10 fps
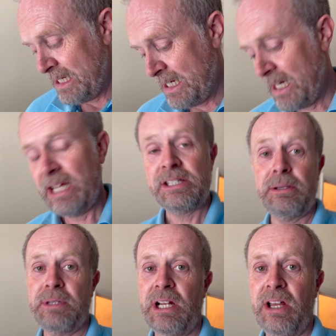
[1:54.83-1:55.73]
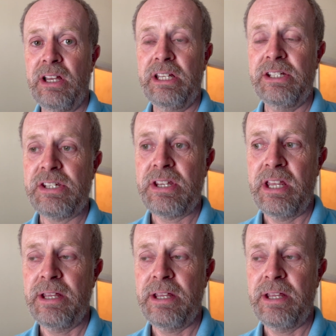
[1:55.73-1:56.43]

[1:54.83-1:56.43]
connect up the lights.